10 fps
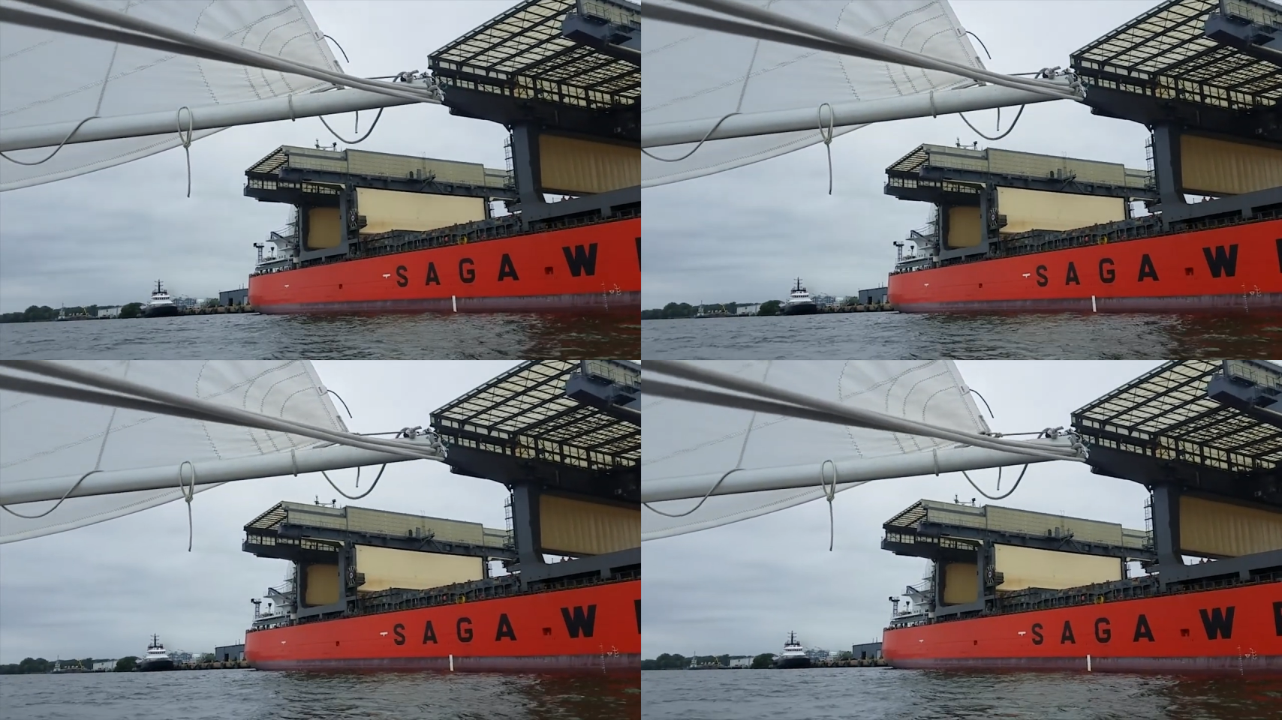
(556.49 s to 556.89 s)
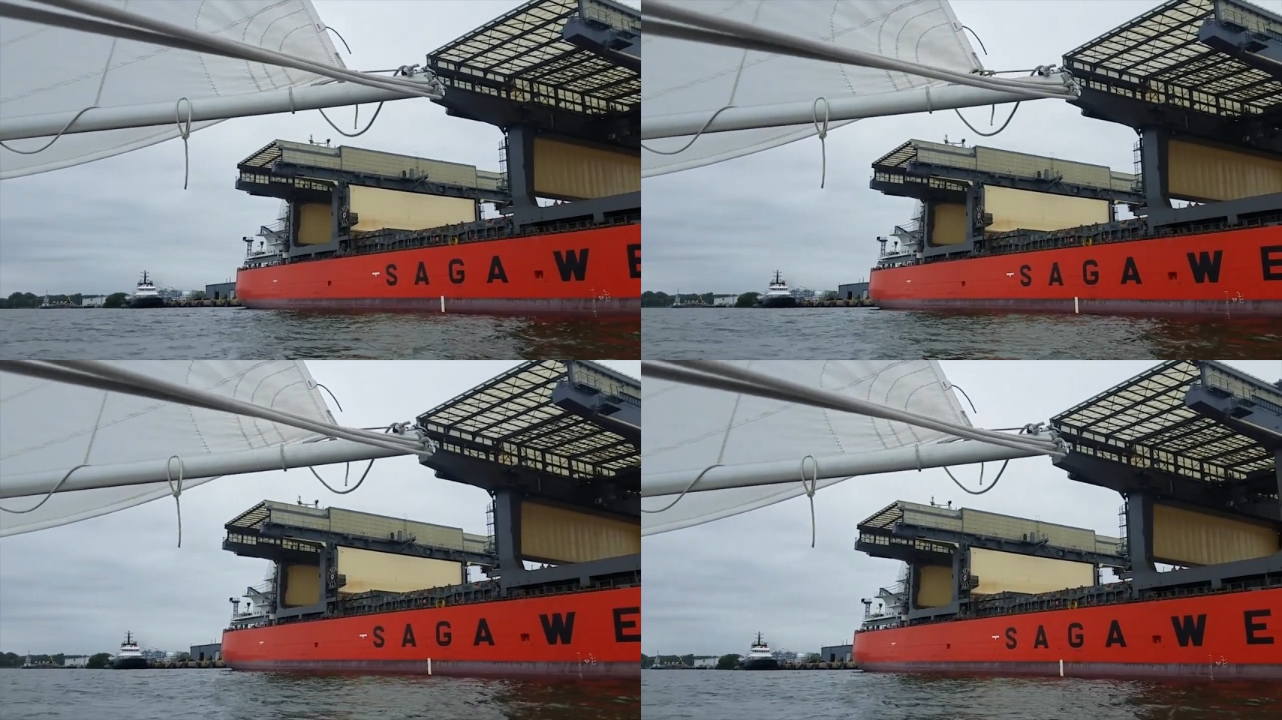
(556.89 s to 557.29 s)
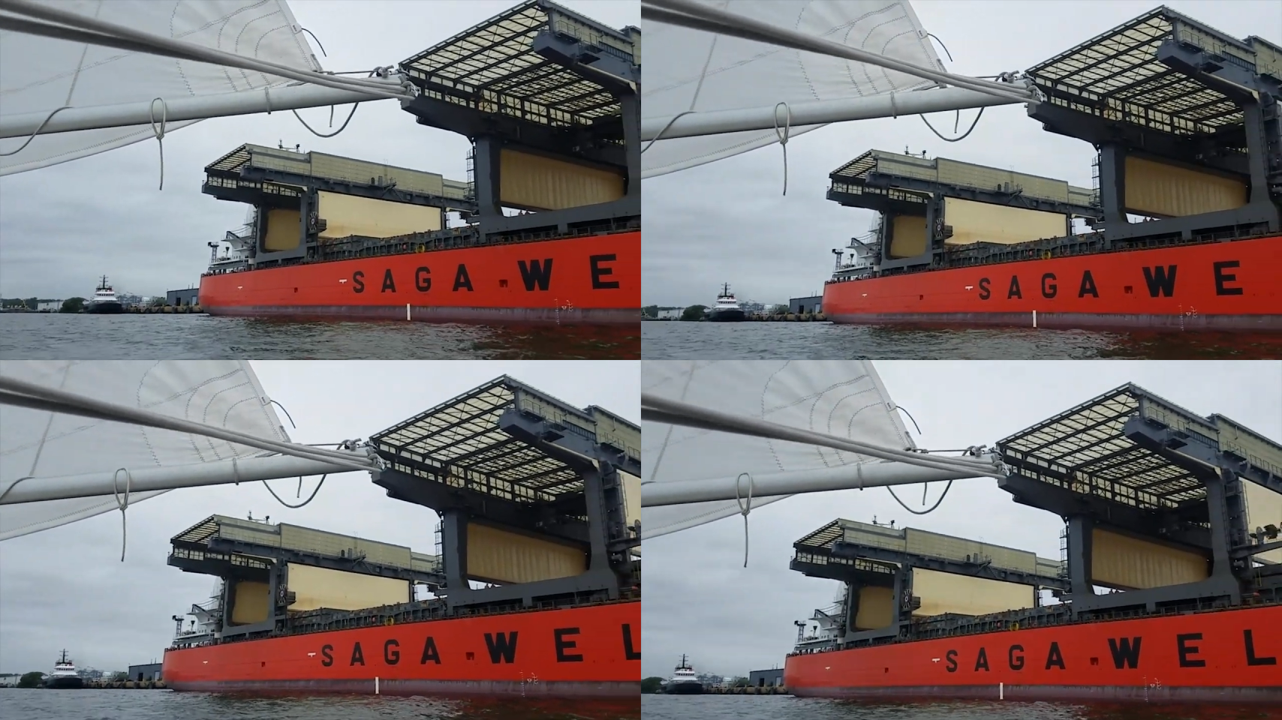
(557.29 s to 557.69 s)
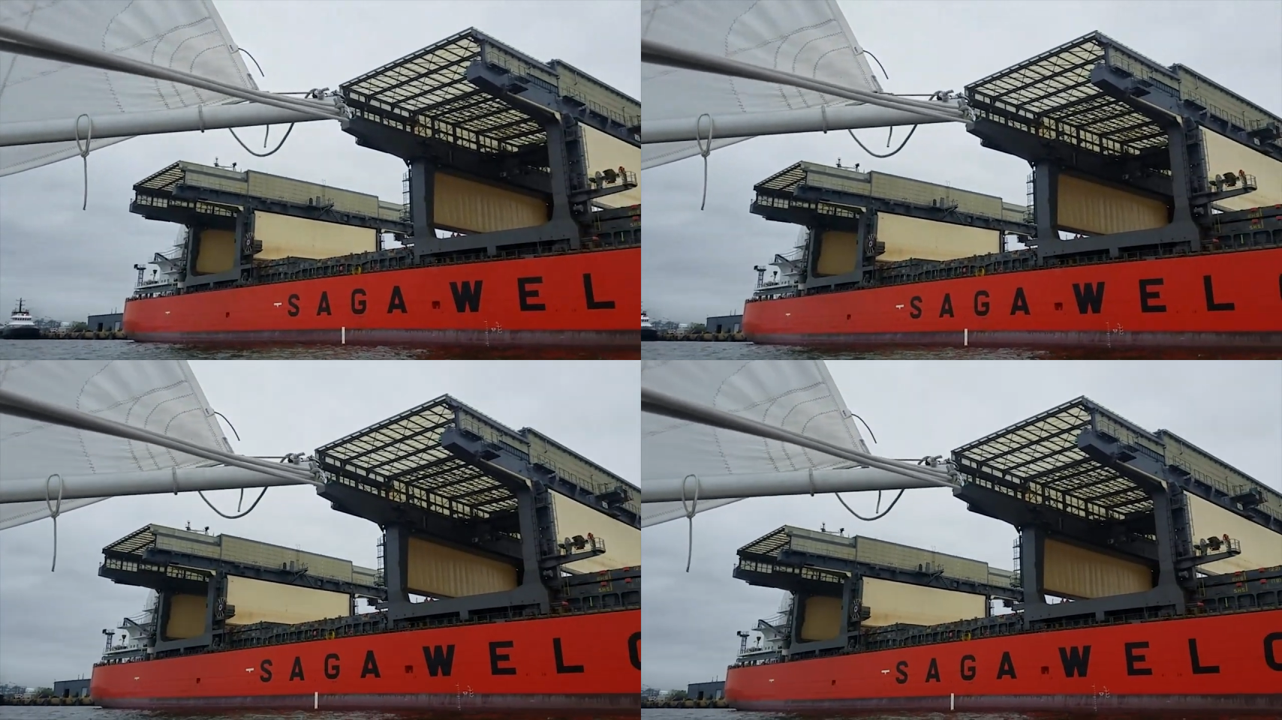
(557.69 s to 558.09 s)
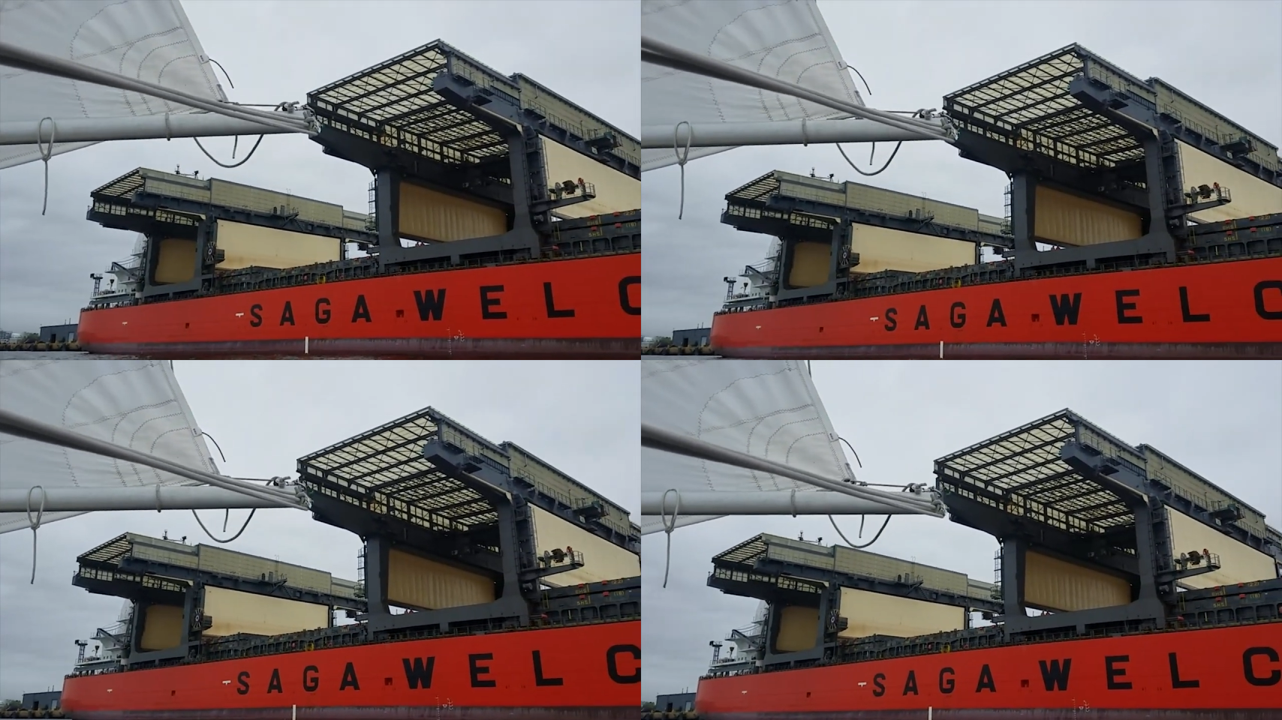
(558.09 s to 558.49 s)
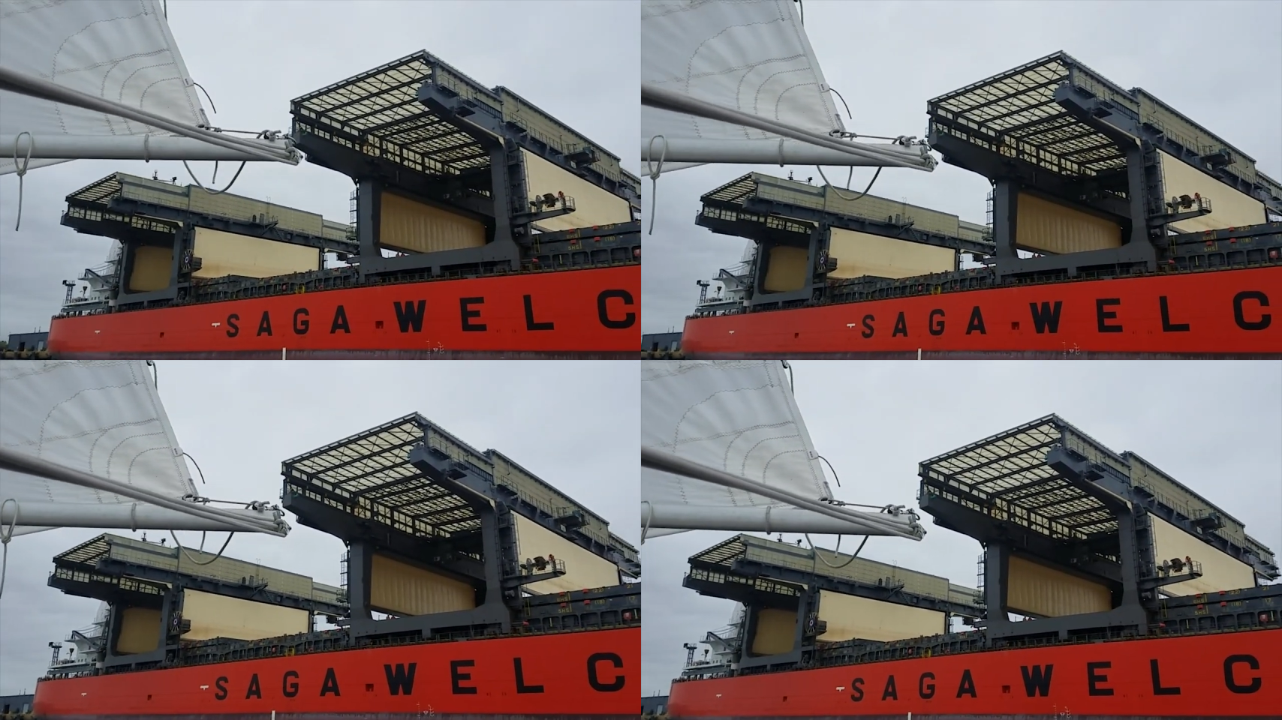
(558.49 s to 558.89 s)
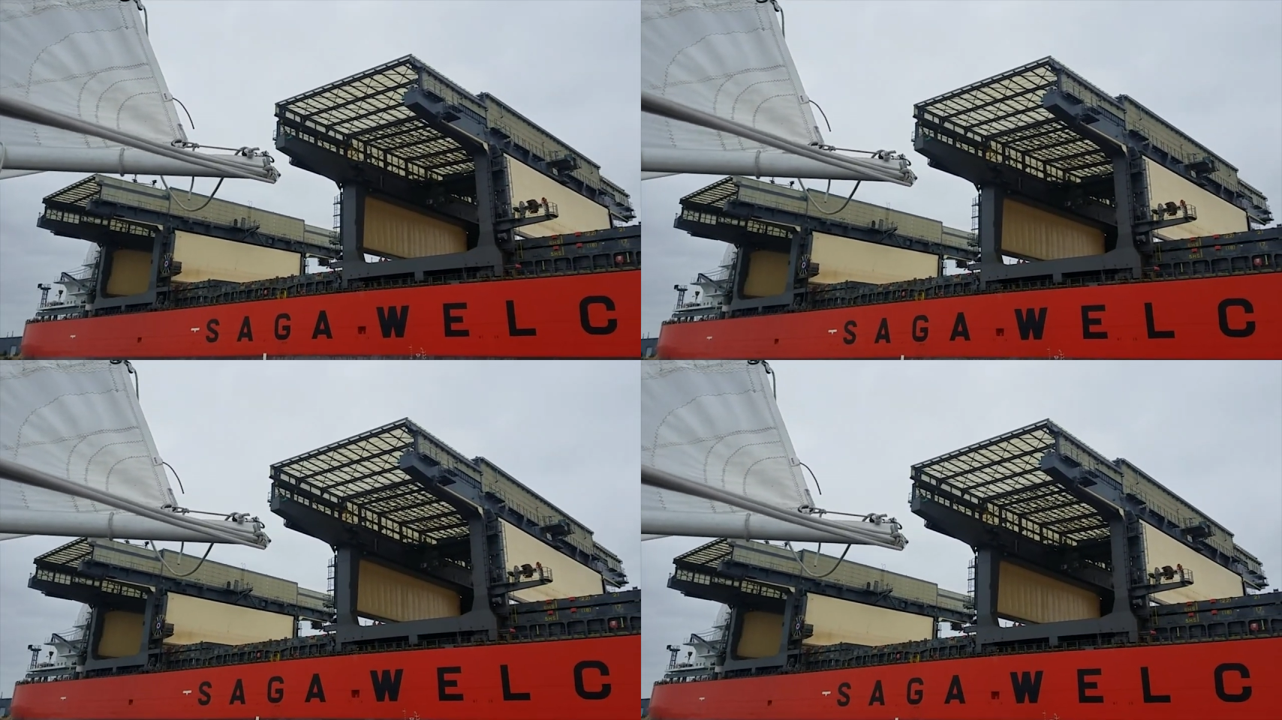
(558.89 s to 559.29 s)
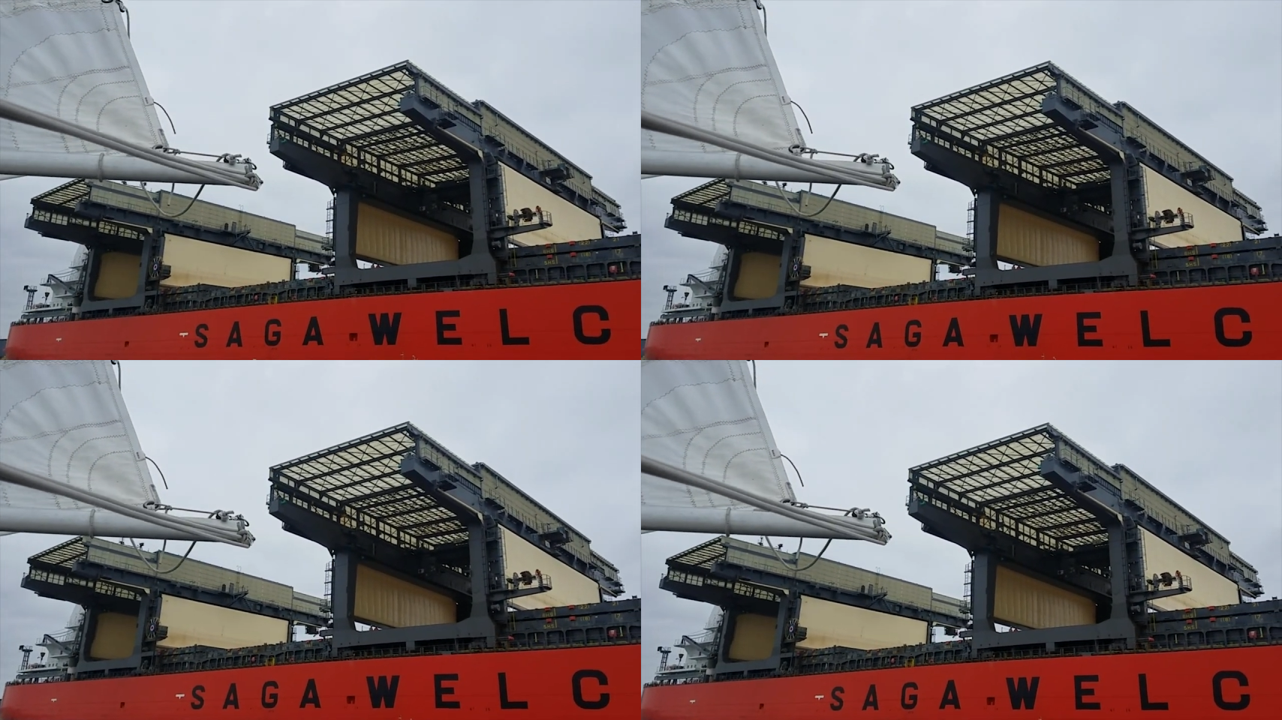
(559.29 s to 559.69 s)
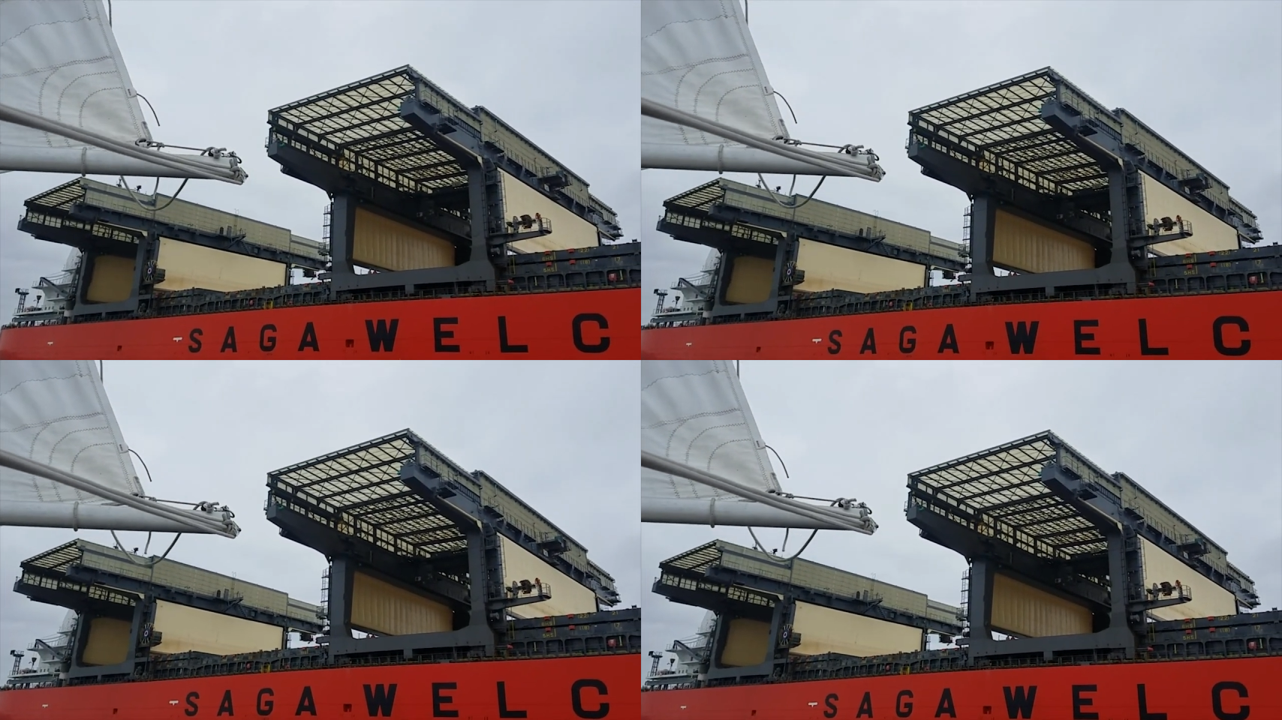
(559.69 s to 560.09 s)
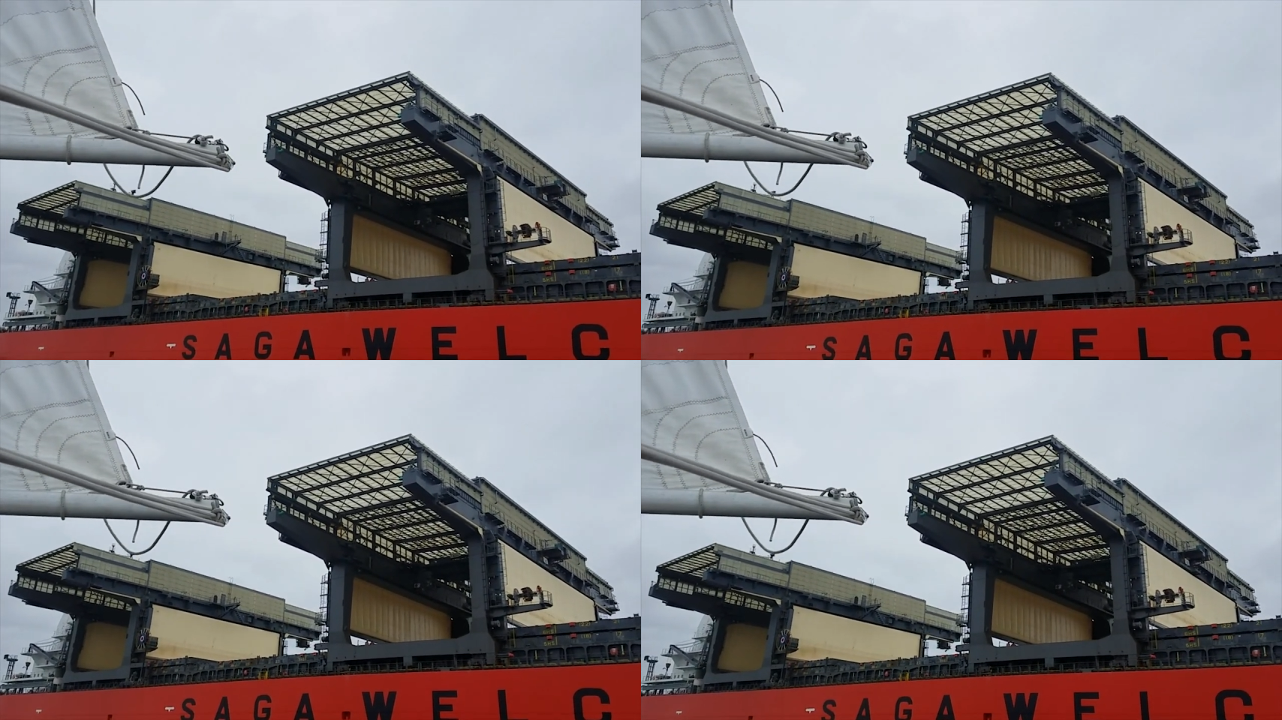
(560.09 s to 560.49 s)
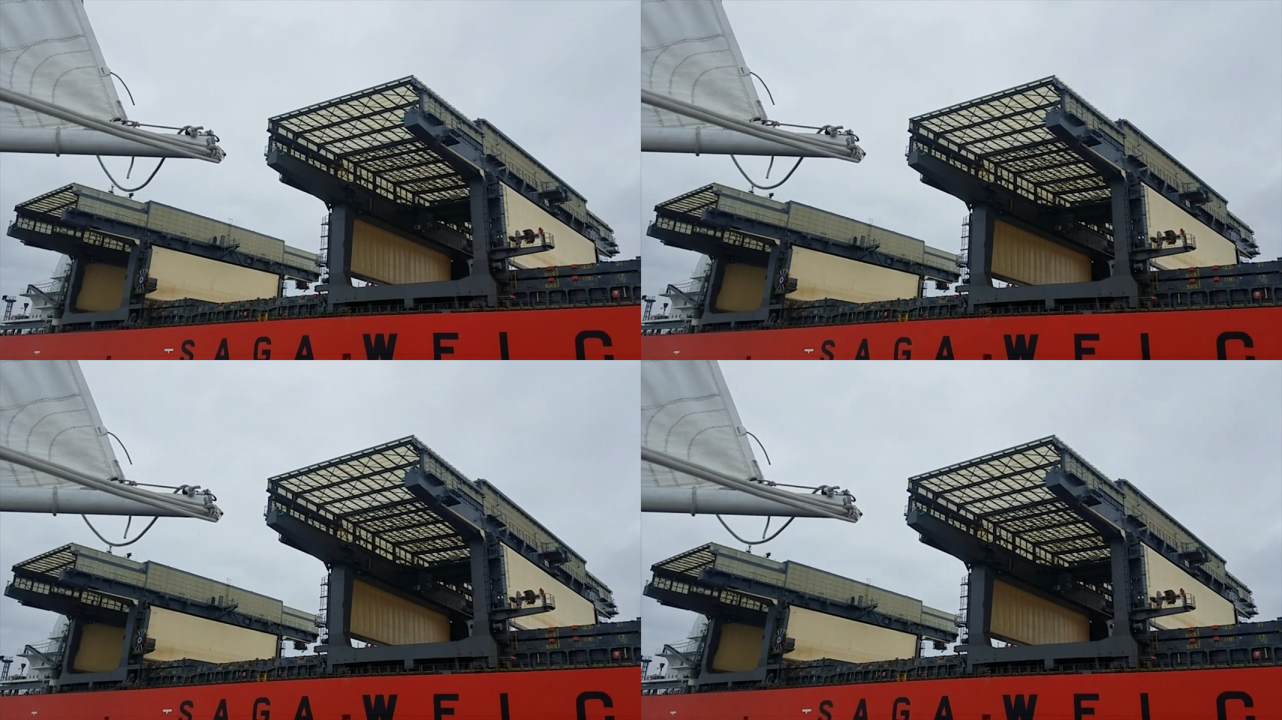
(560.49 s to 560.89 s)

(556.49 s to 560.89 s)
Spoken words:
[unreadable: no face in view]